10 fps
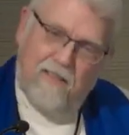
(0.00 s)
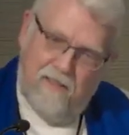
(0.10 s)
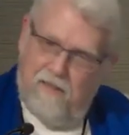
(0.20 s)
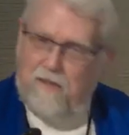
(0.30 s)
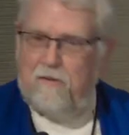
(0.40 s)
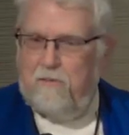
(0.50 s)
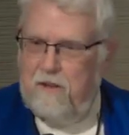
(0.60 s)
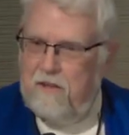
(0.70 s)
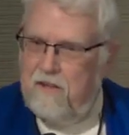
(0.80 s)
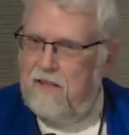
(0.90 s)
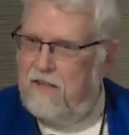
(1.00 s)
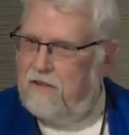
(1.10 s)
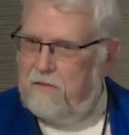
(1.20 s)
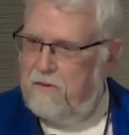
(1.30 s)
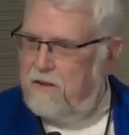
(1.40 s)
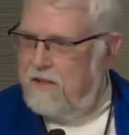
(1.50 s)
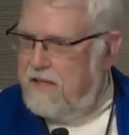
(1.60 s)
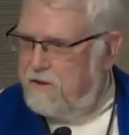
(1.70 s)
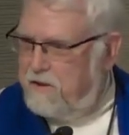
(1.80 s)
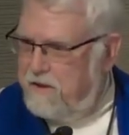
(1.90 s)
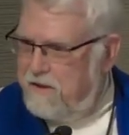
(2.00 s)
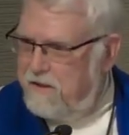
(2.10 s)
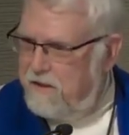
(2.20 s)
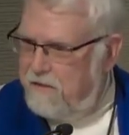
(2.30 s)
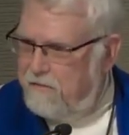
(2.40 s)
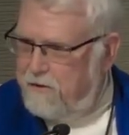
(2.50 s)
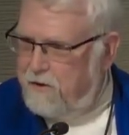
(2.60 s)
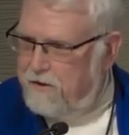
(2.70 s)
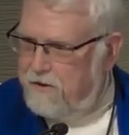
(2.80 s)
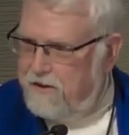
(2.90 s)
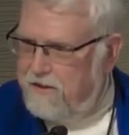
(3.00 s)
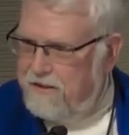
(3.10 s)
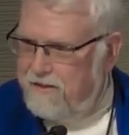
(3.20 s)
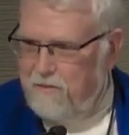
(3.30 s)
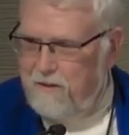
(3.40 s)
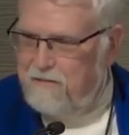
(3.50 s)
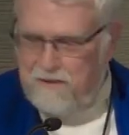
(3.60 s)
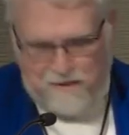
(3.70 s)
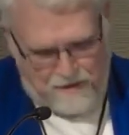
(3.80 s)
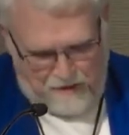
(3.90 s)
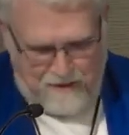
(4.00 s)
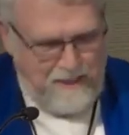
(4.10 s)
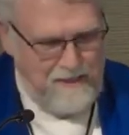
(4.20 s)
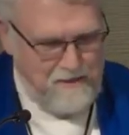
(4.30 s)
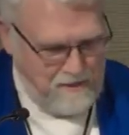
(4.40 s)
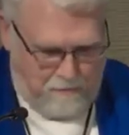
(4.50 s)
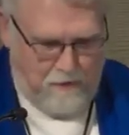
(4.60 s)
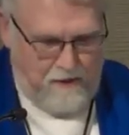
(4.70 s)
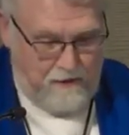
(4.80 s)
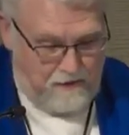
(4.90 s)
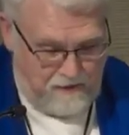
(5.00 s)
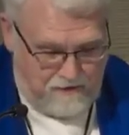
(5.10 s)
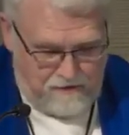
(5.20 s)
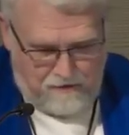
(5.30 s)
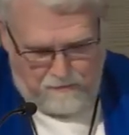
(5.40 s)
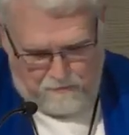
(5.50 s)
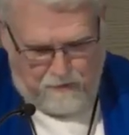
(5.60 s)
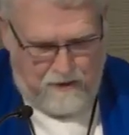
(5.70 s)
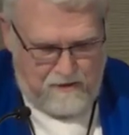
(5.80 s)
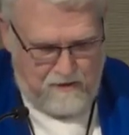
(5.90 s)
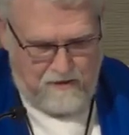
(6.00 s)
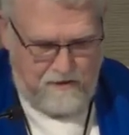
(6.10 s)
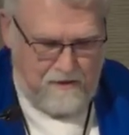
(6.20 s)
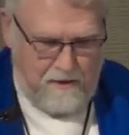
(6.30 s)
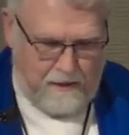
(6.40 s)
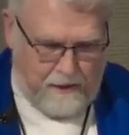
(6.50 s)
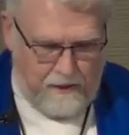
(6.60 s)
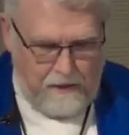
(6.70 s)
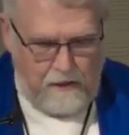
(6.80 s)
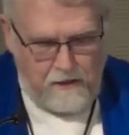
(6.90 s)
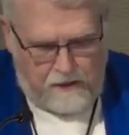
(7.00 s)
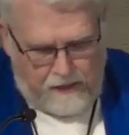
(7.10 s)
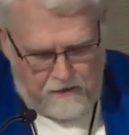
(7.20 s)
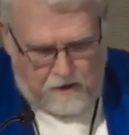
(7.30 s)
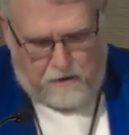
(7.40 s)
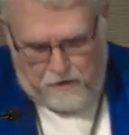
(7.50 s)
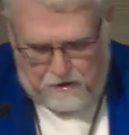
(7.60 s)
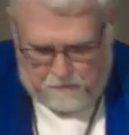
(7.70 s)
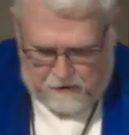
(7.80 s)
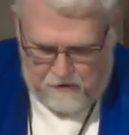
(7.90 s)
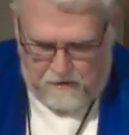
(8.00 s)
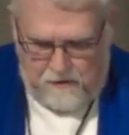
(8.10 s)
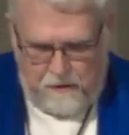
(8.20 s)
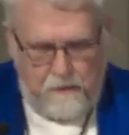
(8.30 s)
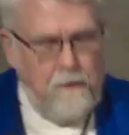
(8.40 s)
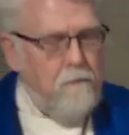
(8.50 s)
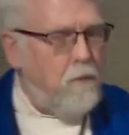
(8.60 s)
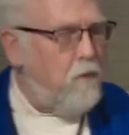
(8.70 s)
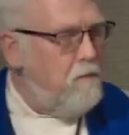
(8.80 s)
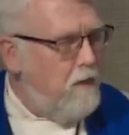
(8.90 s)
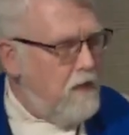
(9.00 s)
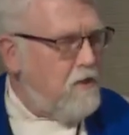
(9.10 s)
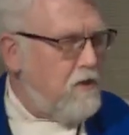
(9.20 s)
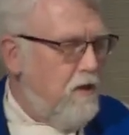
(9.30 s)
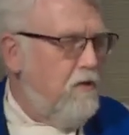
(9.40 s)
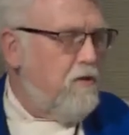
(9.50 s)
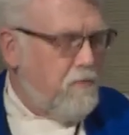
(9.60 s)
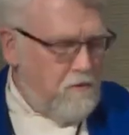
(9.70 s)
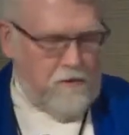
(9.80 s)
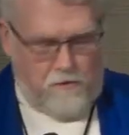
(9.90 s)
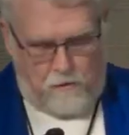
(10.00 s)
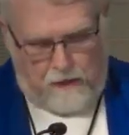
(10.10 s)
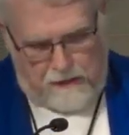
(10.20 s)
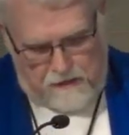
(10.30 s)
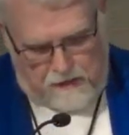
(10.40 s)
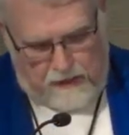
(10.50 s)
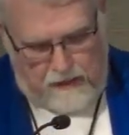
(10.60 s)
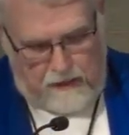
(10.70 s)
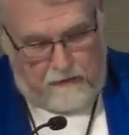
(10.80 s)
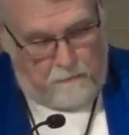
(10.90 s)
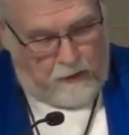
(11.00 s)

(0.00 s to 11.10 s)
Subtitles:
You know, we just got through the last year of the church year, and we have to start again somewhere, and this is the place, this is the day. To get to Christmas, we must go through Isaiah and